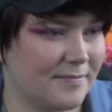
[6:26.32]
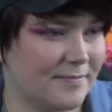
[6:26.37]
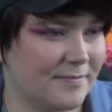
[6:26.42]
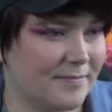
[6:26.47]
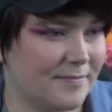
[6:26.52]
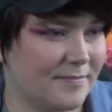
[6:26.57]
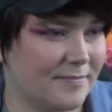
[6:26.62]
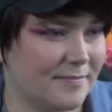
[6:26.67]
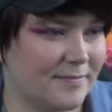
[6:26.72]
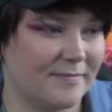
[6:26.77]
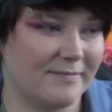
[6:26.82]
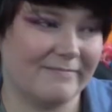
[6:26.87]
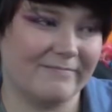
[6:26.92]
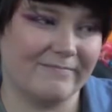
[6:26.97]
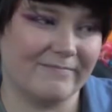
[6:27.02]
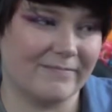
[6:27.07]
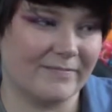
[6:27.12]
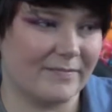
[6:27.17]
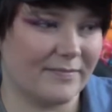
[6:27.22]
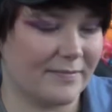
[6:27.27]

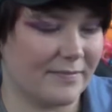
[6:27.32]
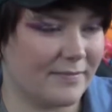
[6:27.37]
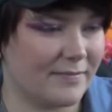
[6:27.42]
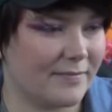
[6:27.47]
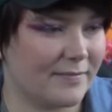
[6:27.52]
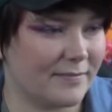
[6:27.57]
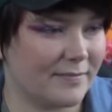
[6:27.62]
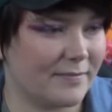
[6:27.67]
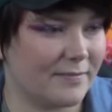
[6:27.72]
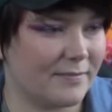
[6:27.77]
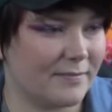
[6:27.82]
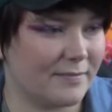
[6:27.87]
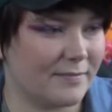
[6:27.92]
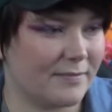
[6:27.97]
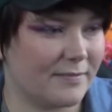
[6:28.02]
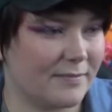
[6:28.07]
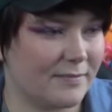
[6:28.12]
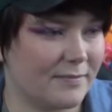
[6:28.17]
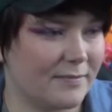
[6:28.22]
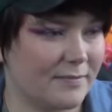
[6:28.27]

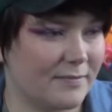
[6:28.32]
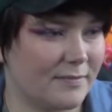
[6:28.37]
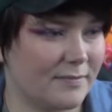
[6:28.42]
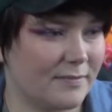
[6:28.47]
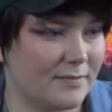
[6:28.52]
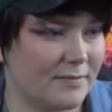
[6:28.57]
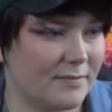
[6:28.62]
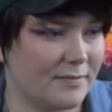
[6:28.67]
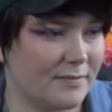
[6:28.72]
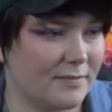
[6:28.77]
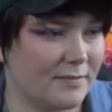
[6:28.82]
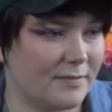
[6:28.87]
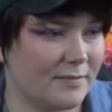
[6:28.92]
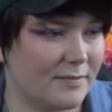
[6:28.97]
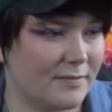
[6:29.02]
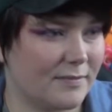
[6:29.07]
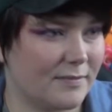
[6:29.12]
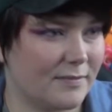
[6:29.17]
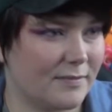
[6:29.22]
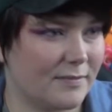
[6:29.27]

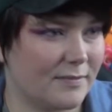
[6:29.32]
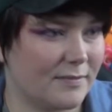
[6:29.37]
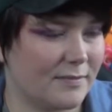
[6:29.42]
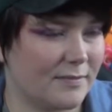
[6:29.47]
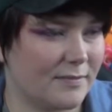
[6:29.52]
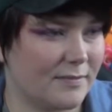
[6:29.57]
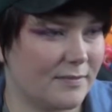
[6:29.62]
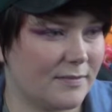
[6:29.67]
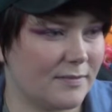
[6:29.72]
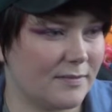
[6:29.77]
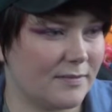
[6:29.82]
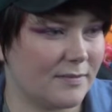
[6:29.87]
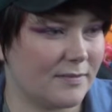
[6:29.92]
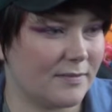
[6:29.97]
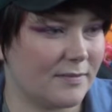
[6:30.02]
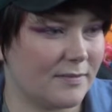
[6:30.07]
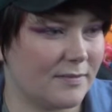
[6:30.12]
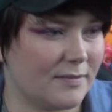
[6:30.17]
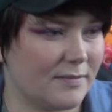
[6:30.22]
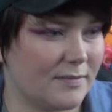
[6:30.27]

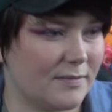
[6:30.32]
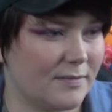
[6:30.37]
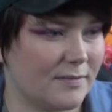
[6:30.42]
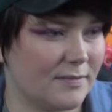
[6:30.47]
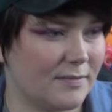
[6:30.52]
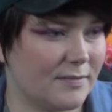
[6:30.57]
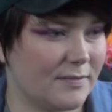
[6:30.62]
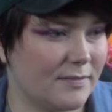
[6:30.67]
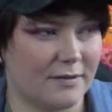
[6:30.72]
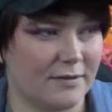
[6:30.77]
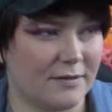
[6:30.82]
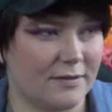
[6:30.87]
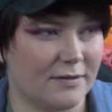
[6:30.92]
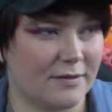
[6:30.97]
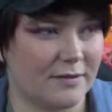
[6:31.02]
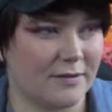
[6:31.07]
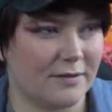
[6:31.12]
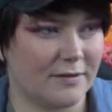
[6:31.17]
(not speaking)